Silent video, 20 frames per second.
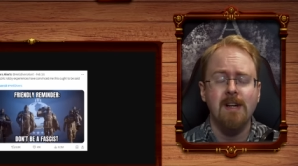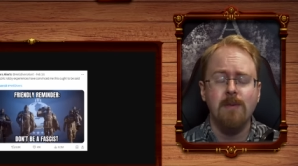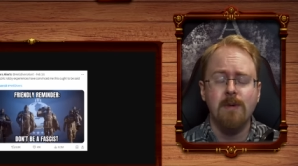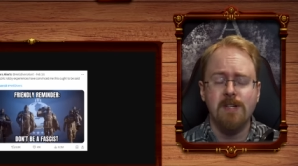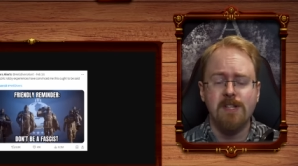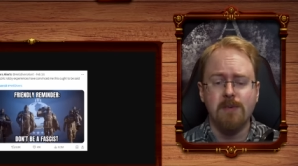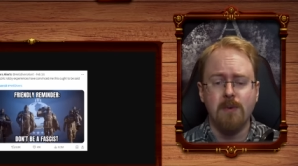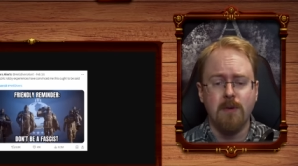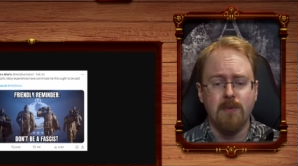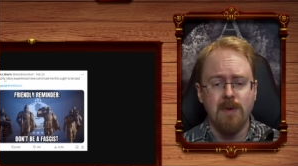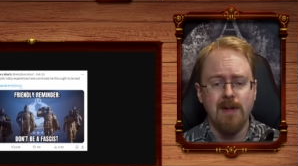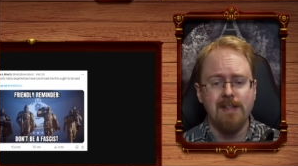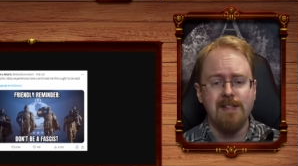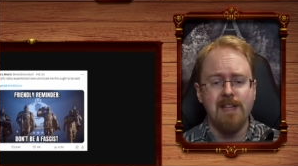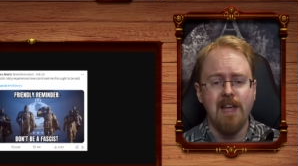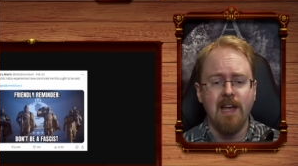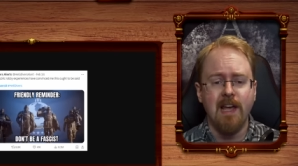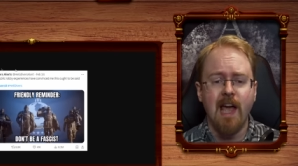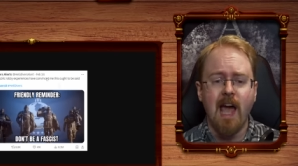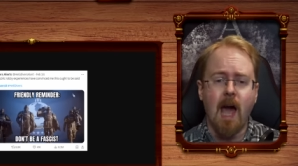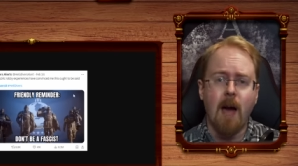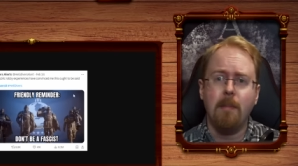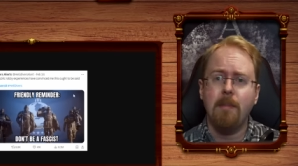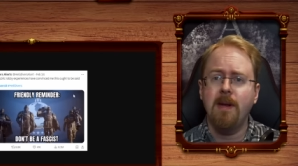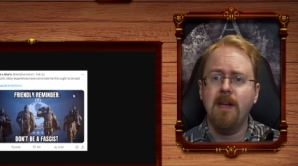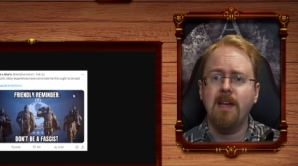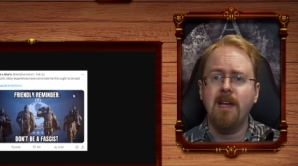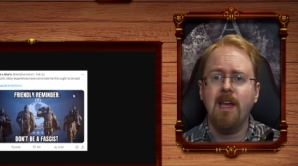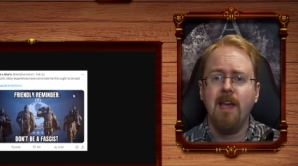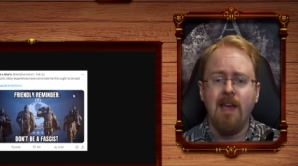which is what we're seeing
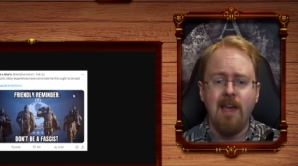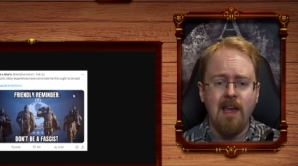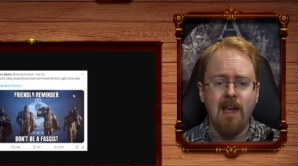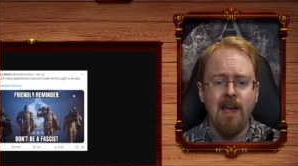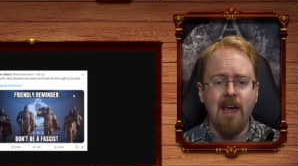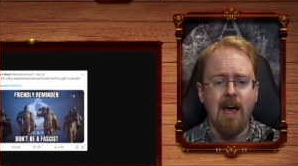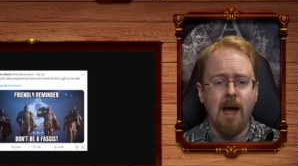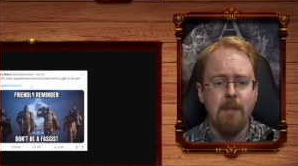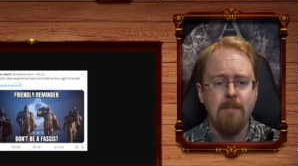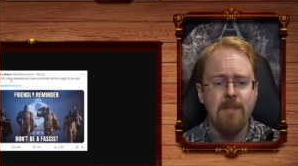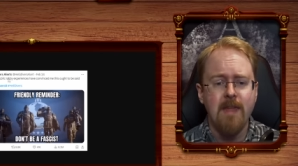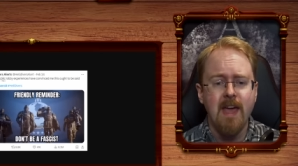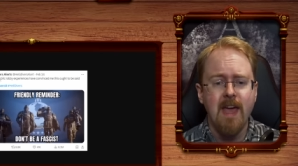happening here.